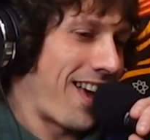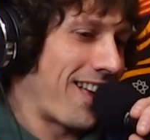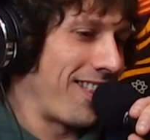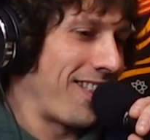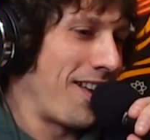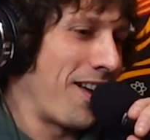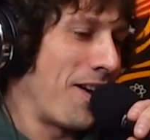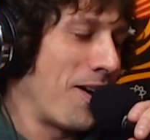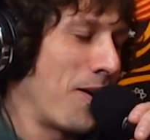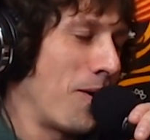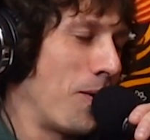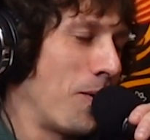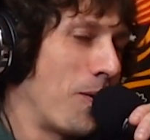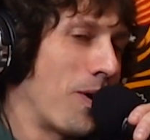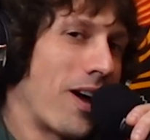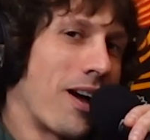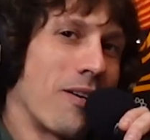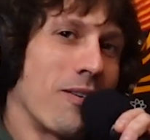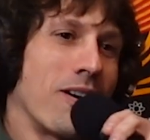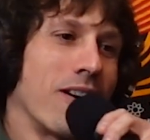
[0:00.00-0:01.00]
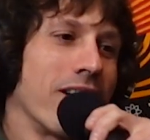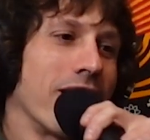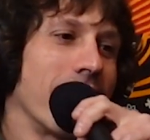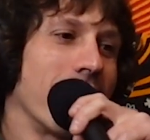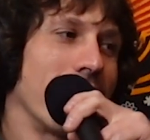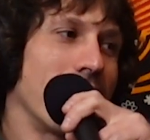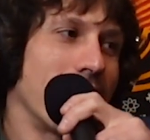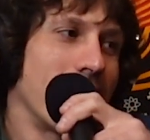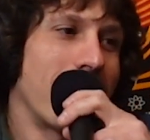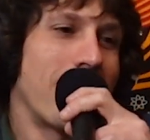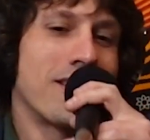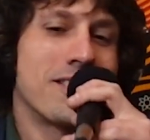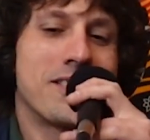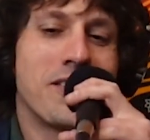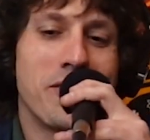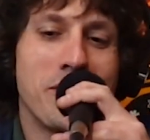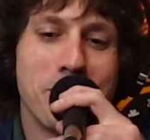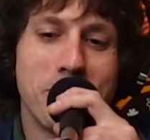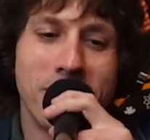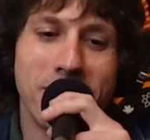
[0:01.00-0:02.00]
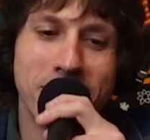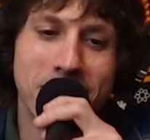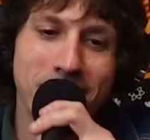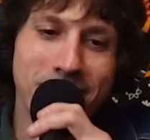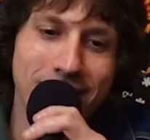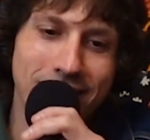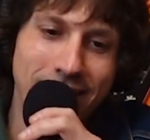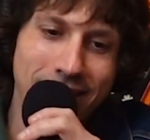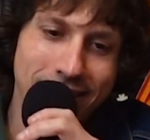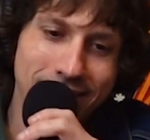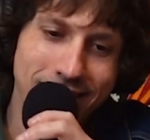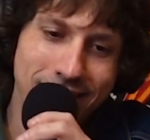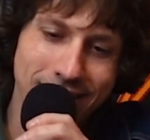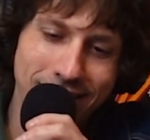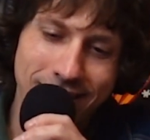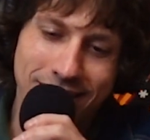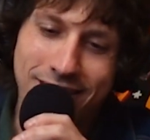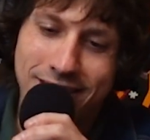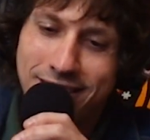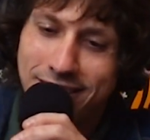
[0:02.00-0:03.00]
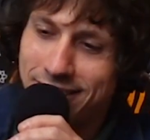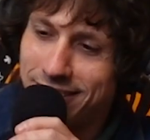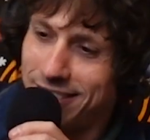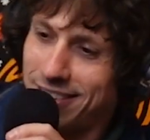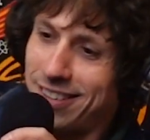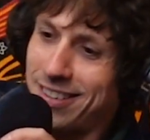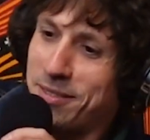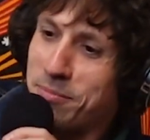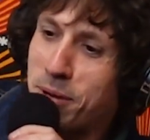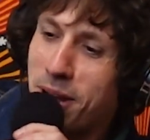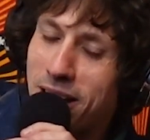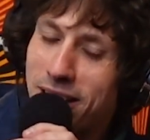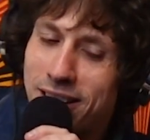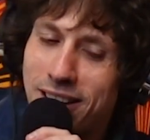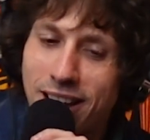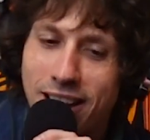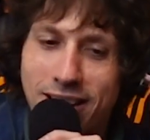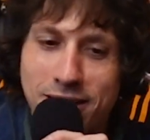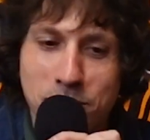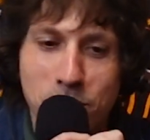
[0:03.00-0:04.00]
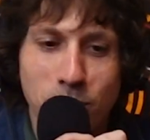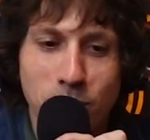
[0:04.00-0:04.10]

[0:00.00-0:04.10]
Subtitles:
Hello. How are you? How's everybody doing out there in podcast